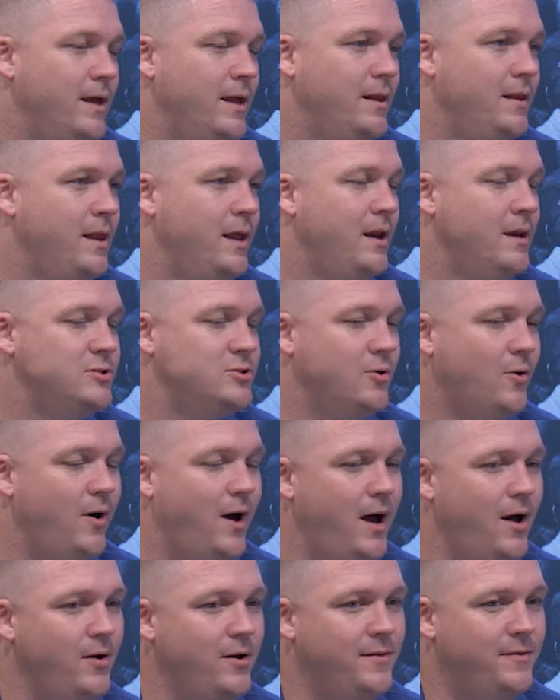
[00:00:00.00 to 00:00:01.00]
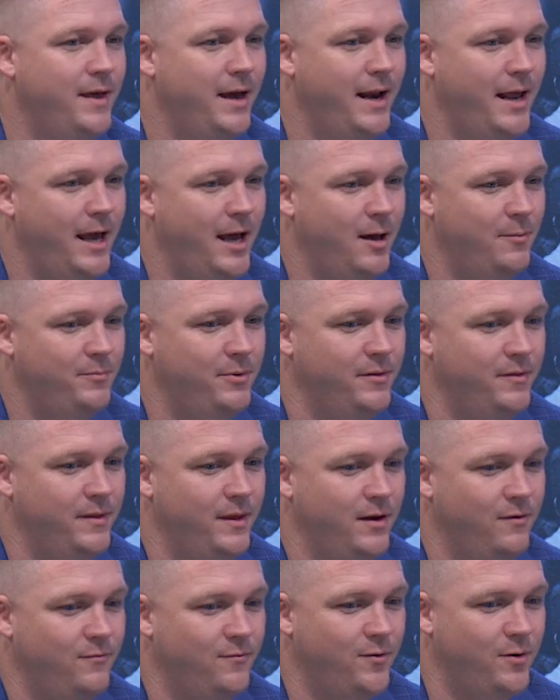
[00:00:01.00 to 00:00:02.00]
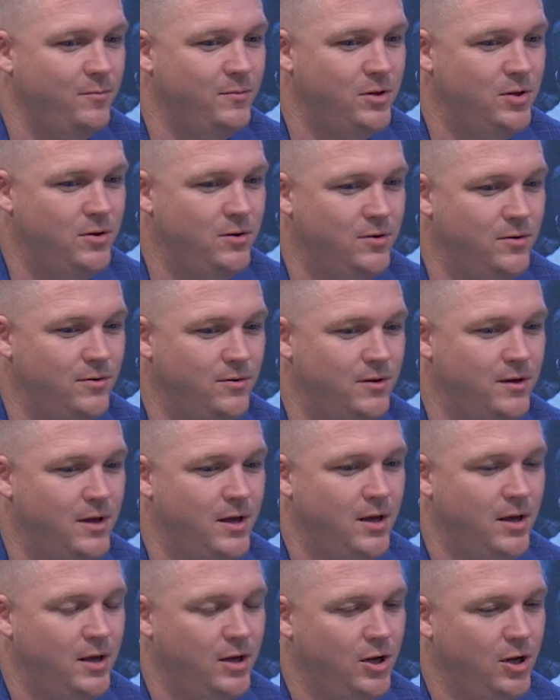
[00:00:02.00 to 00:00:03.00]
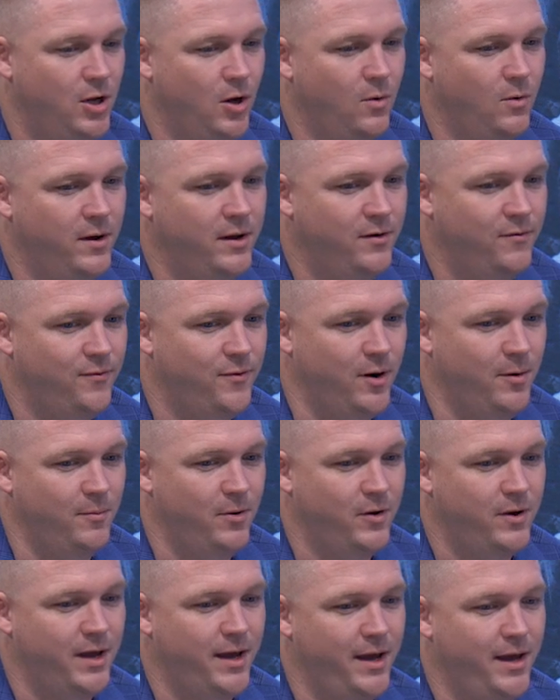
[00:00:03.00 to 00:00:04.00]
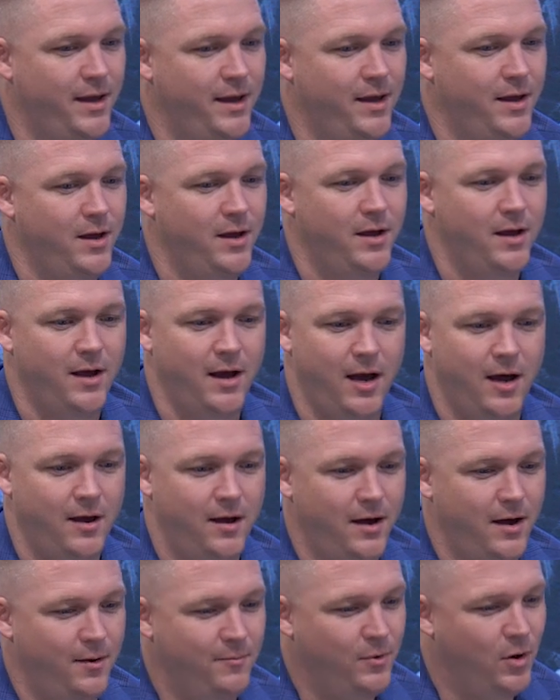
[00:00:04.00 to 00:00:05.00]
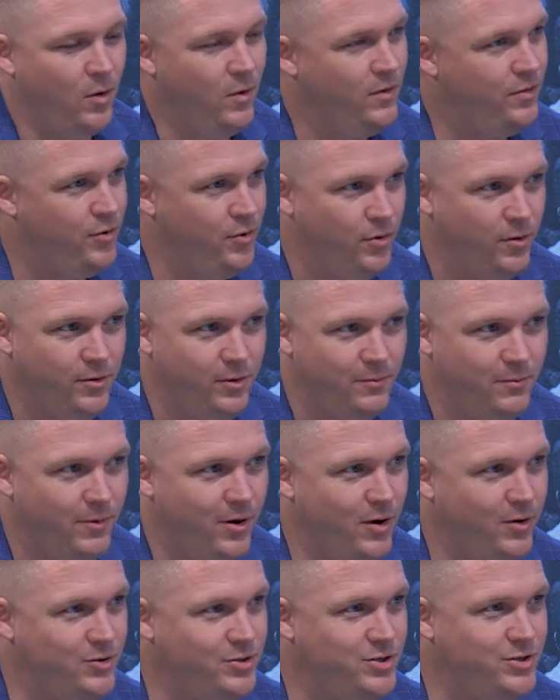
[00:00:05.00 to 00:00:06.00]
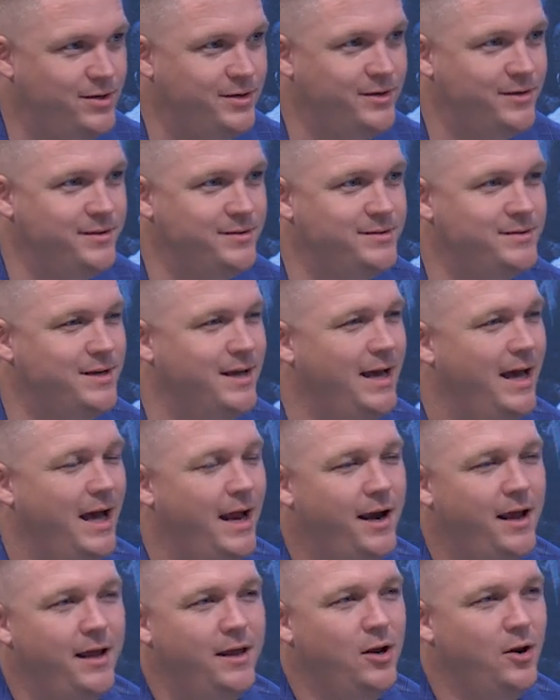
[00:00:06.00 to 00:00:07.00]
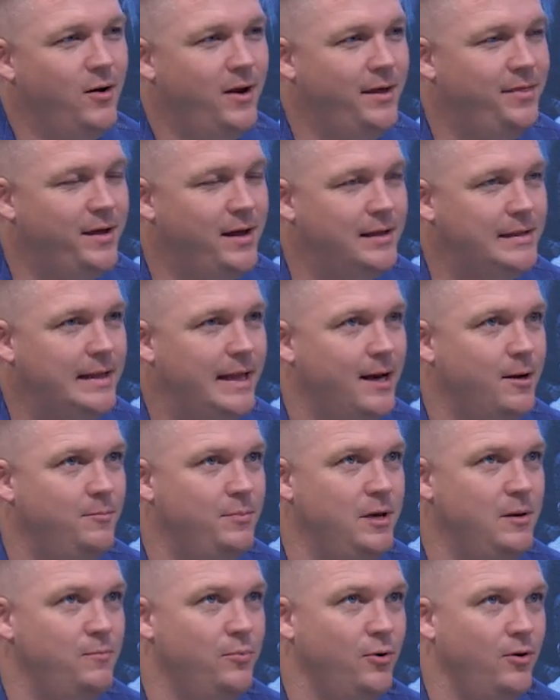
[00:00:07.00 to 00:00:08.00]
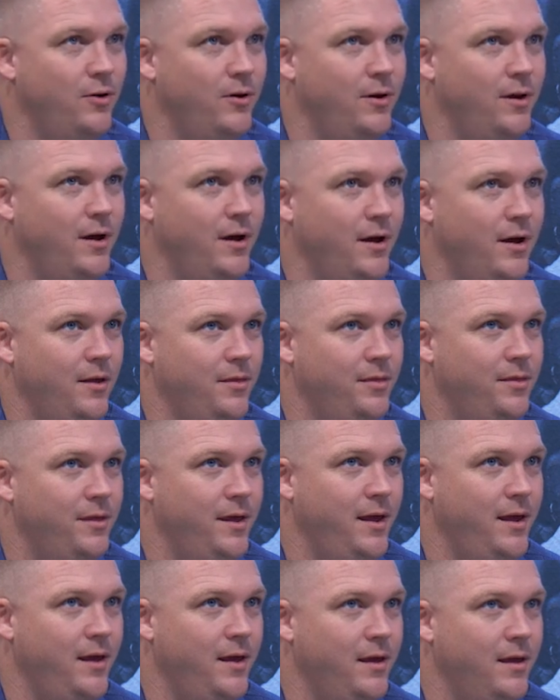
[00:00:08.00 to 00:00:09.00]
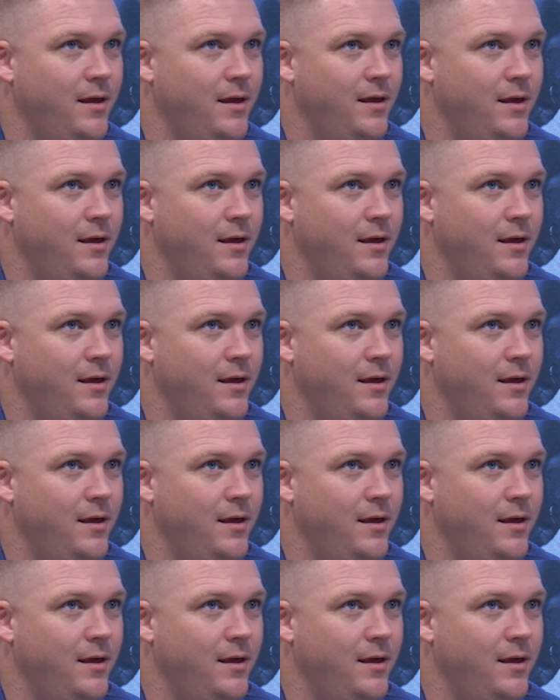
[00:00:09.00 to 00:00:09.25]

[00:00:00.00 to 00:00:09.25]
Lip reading: And then, so how did that happen then from you going from, okay, I'm going through the motions. Mm-hmm. And I think a lot of people, they